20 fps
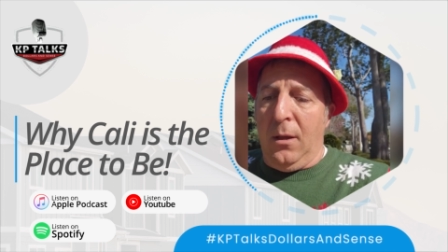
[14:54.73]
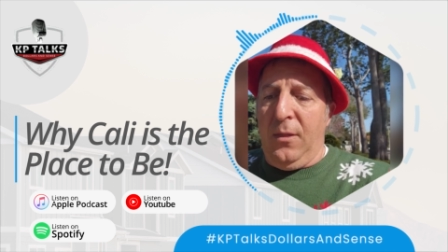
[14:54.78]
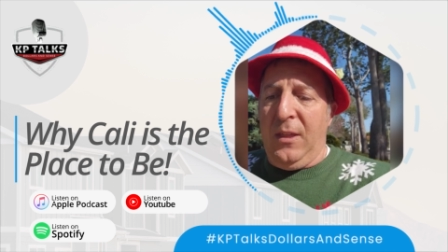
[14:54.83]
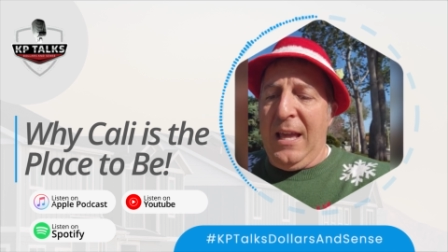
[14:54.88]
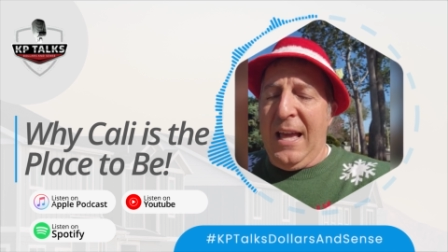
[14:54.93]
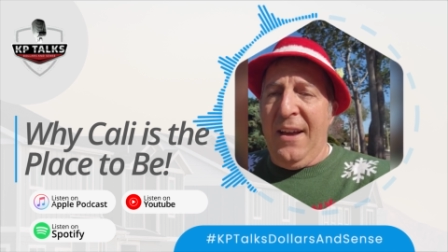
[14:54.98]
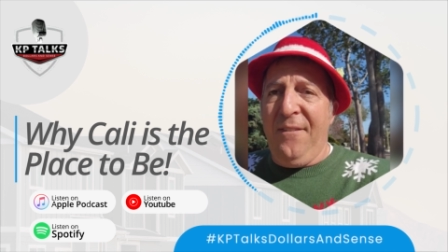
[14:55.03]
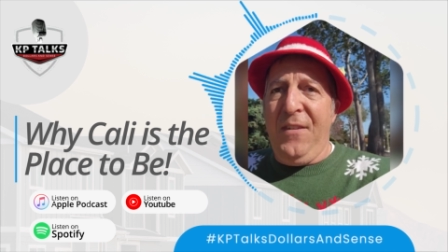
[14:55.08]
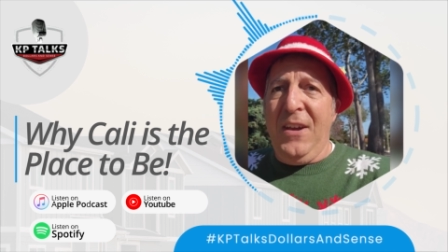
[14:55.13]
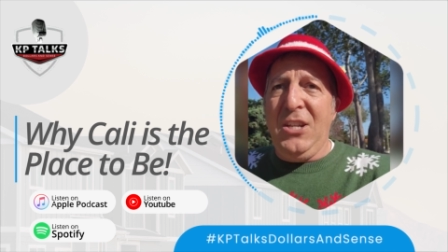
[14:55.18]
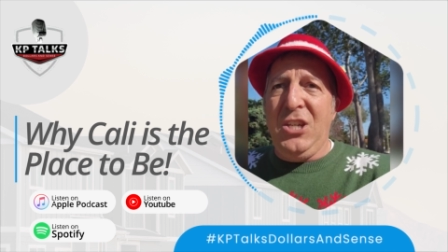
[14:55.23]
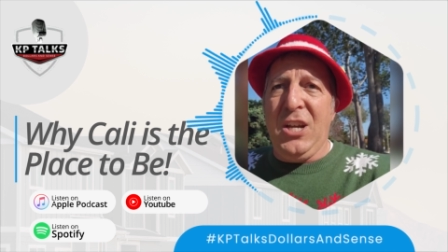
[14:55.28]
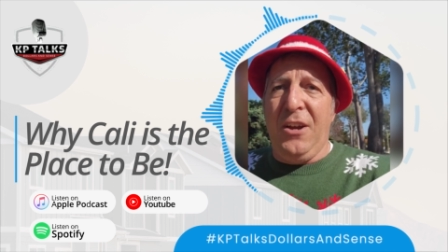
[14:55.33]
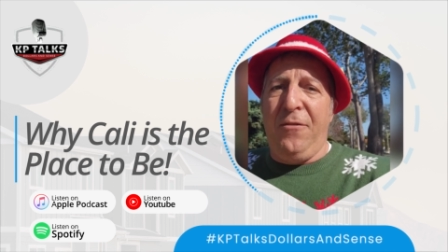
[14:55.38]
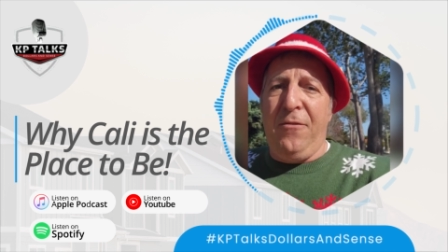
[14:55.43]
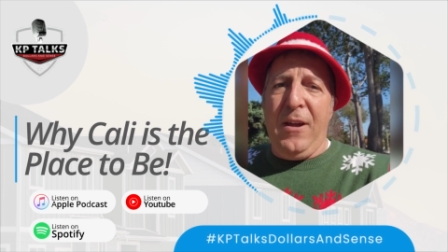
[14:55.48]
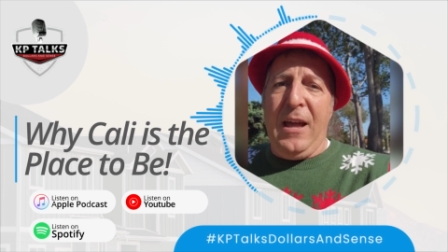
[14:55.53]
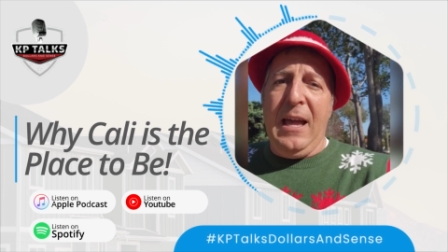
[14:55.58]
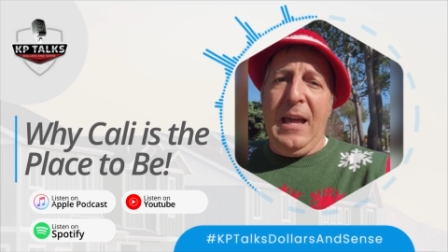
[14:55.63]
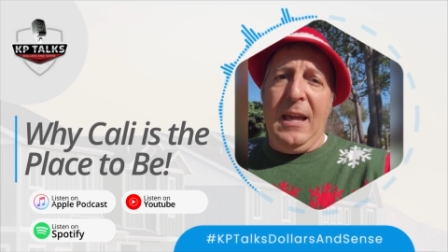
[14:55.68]
the
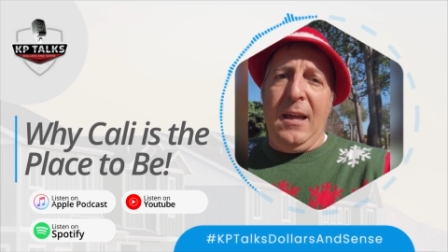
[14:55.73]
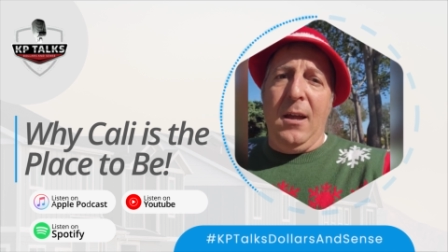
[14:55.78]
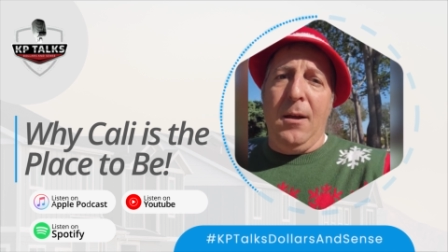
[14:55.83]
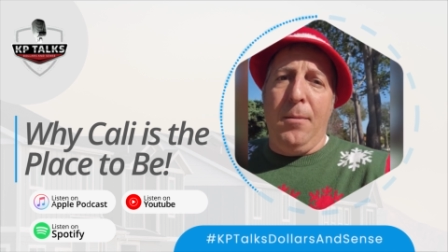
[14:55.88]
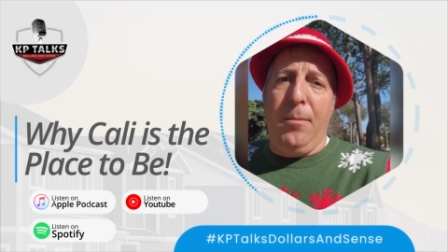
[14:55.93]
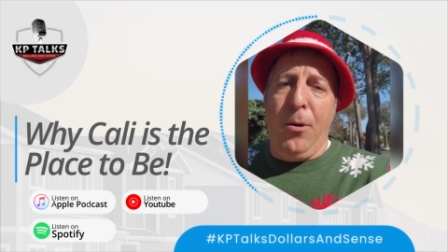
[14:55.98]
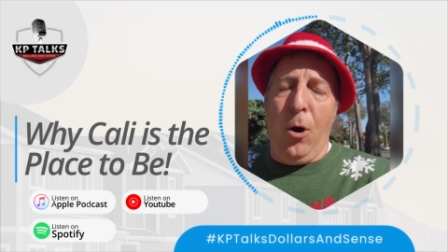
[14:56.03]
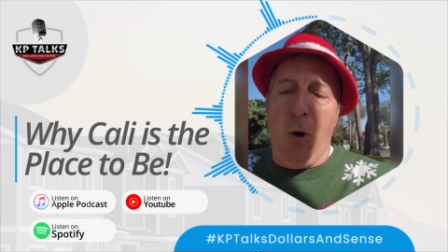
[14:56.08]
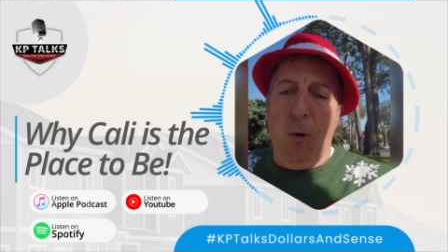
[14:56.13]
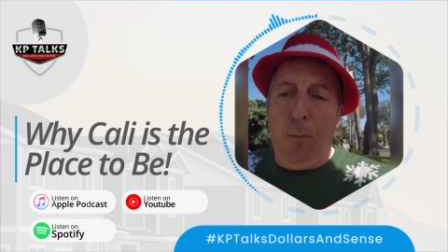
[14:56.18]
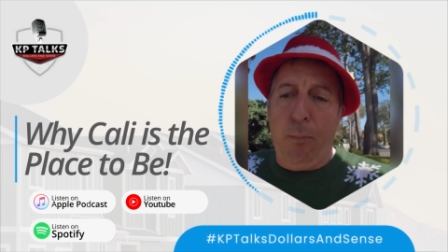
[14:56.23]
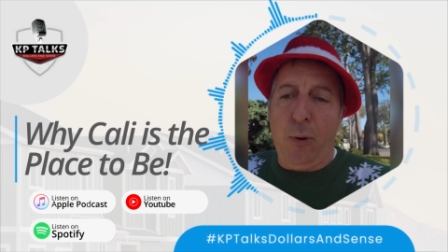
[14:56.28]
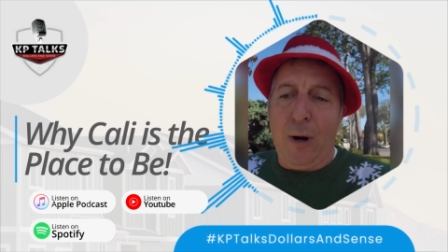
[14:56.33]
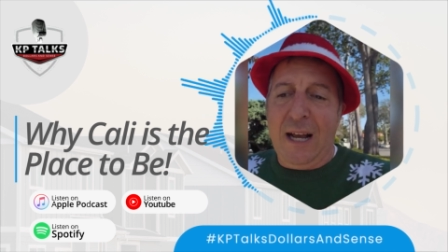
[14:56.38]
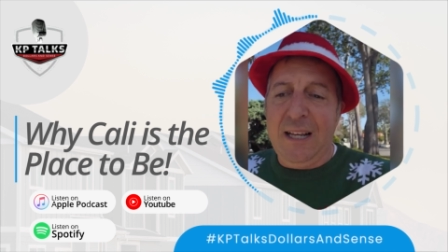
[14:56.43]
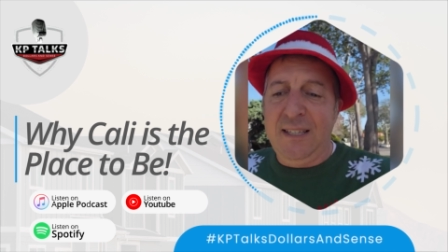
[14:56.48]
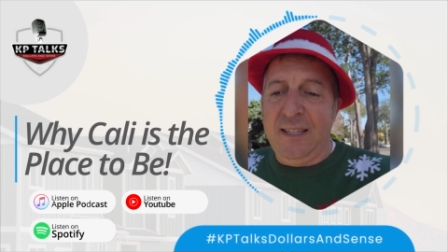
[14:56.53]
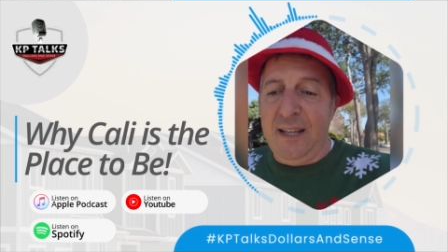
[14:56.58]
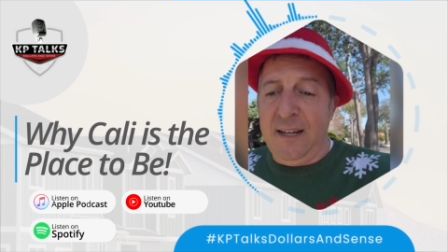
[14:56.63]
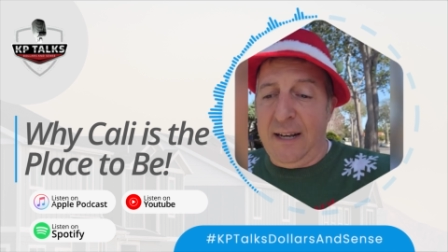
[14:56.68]
FHFA Home
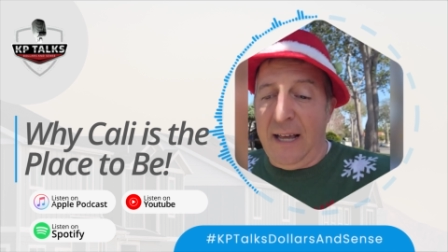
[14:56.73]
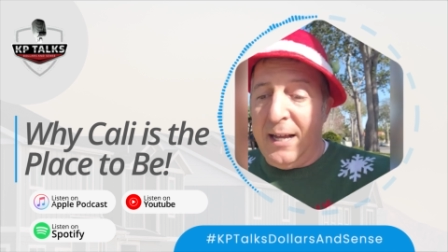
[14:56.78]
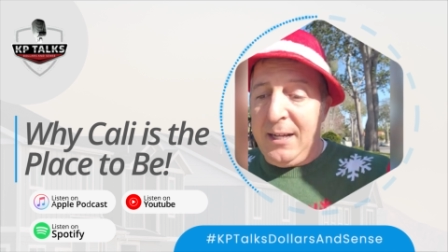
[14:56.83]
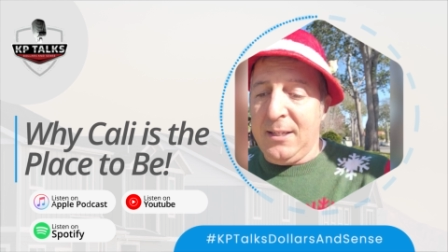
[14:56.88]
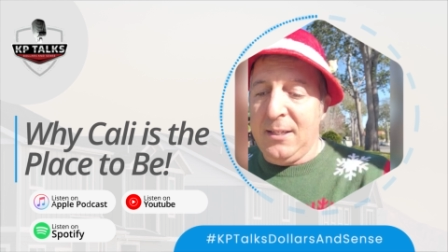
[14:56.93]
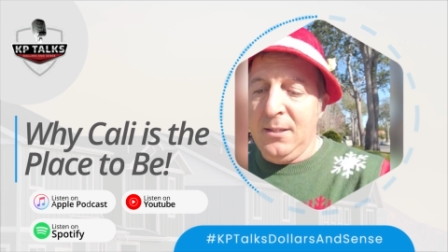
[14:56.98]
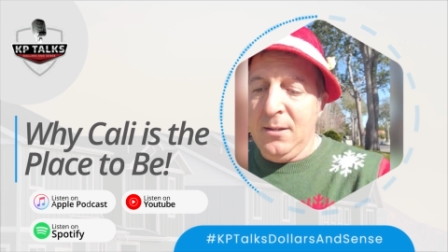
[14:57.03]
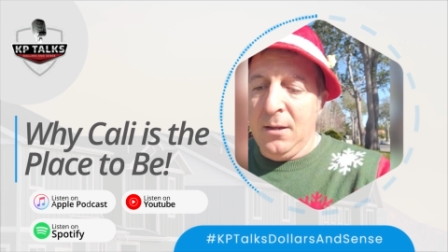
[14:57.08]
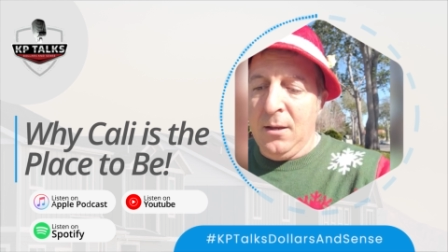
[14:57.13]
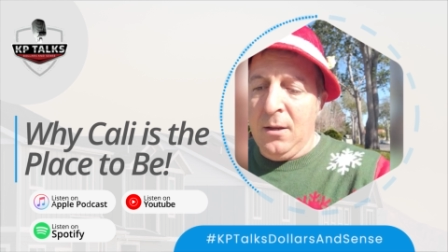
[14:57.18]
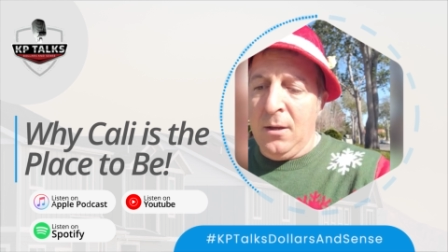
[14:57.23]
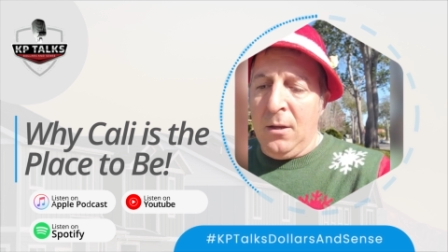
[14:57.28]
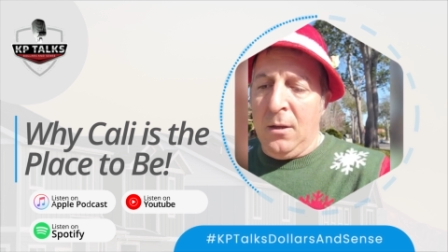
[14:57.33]
Price Index.